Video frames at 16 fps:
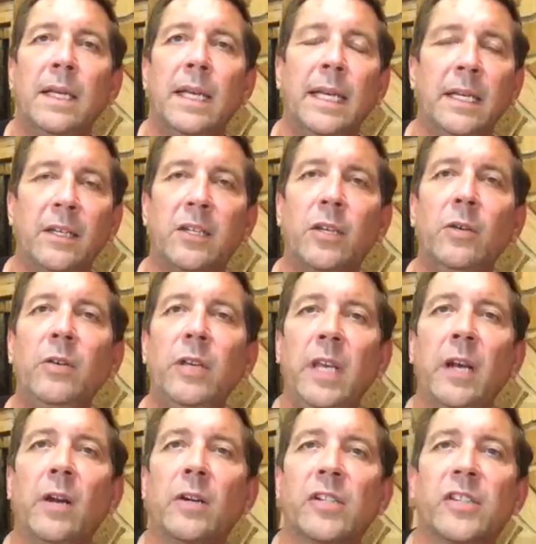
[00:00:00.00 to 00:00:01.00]
In two
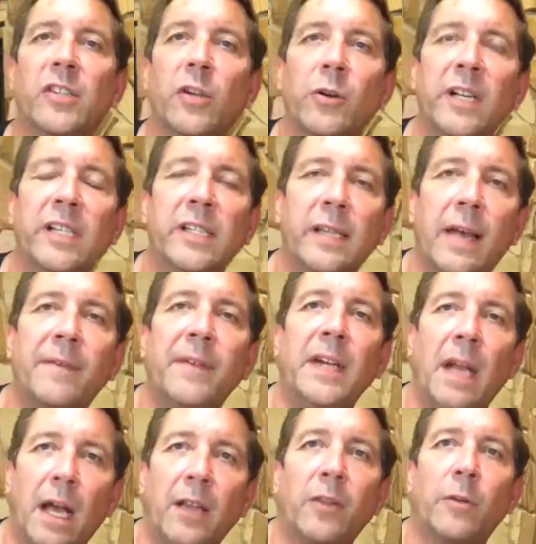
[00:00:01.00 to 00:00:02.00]
years,
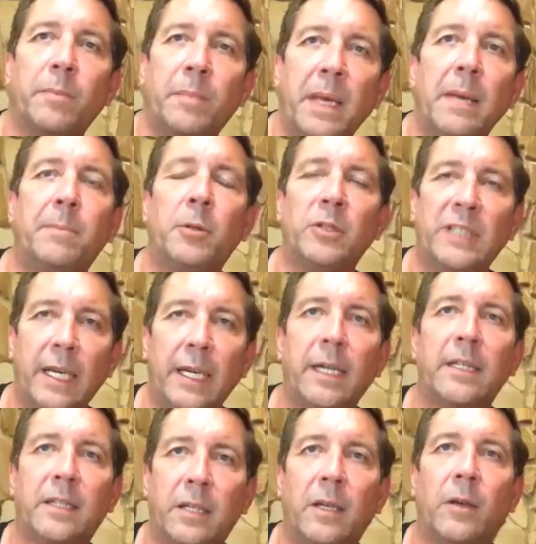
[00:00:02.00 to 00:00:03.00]
37 other people did
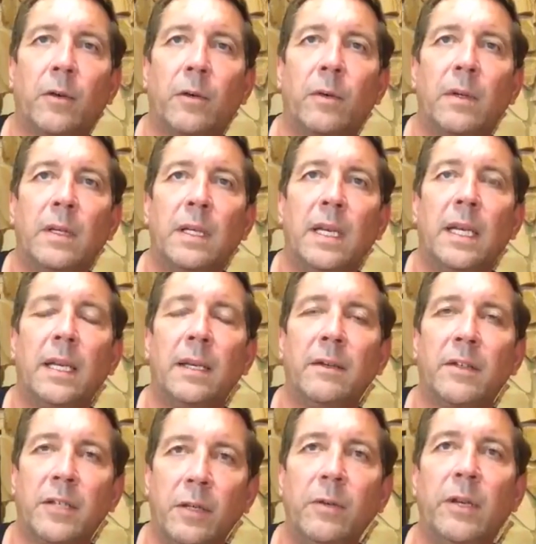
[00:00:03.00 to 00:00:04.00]
it too.
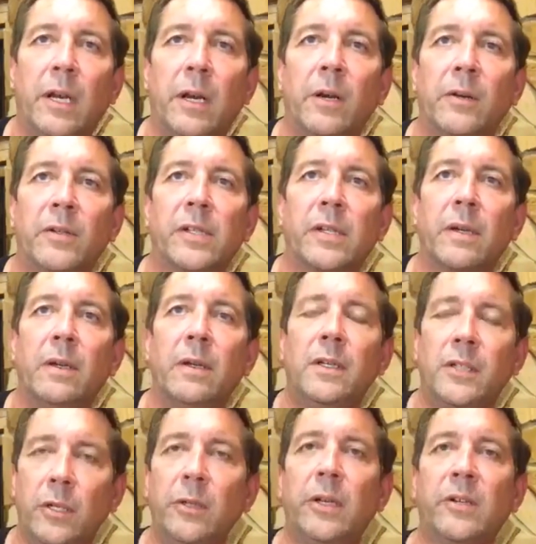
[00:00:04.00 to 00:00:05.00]
In two years,
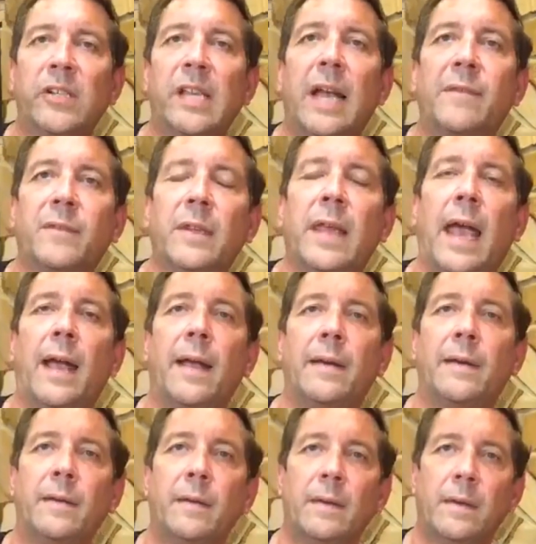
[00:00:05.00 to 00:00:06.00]
two years after that.
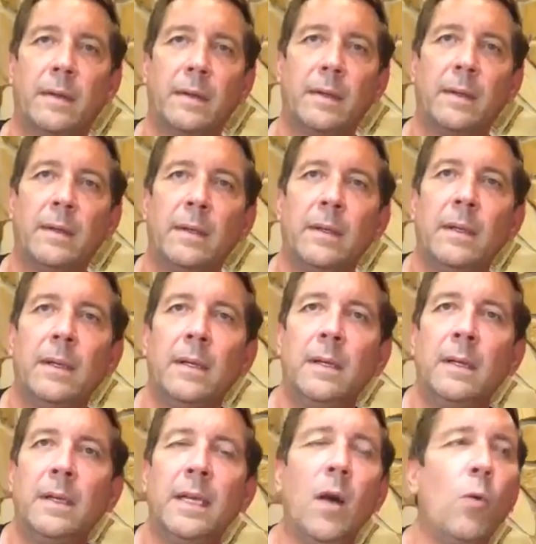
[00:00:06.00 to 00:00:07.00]

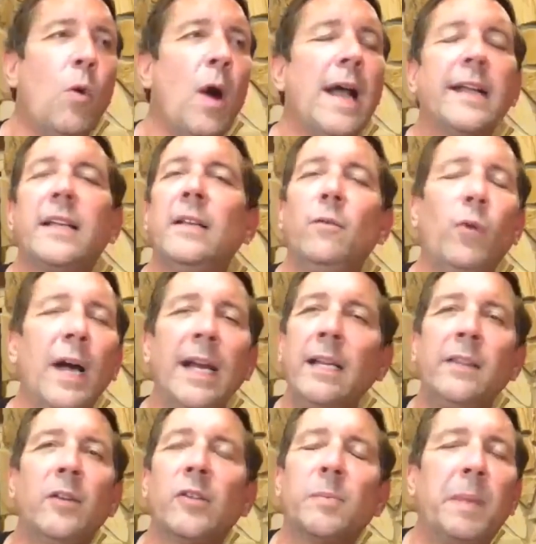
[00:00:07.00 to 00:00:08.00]
Now, why, could, why
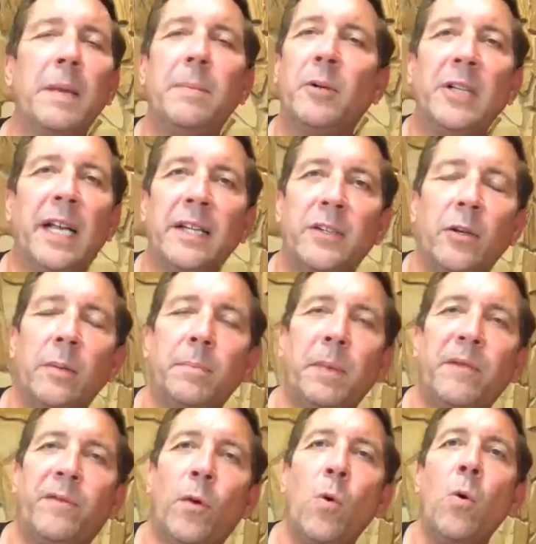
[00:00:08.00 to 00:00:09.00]
did those people not do it
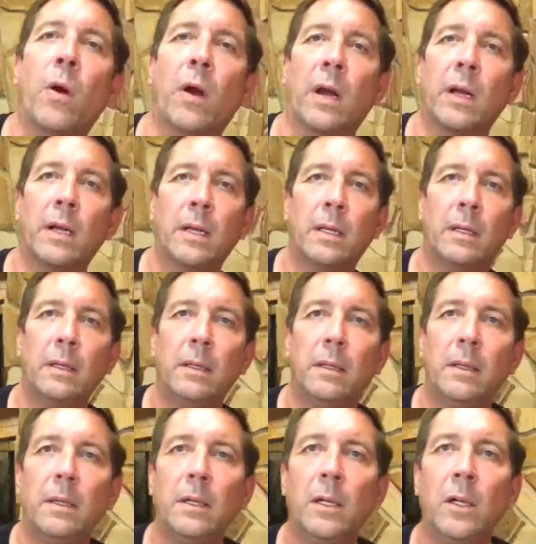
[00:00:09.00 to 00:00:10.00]
before?
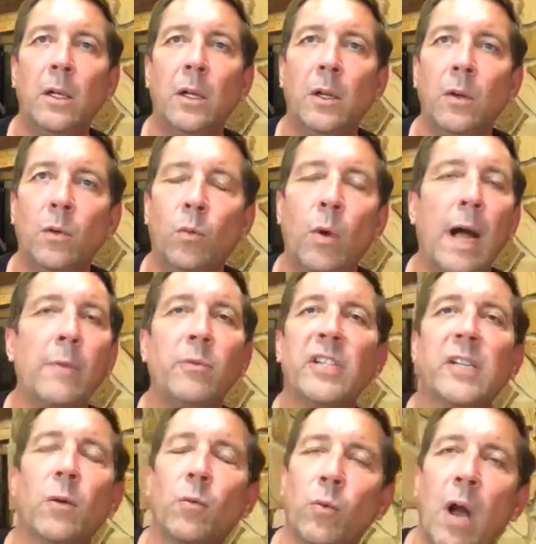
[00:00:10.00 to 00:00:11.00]
Why
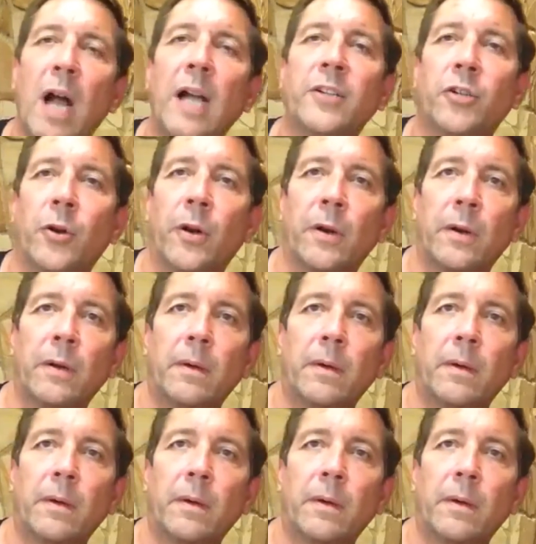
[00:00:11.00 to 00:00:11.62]
was it Roger?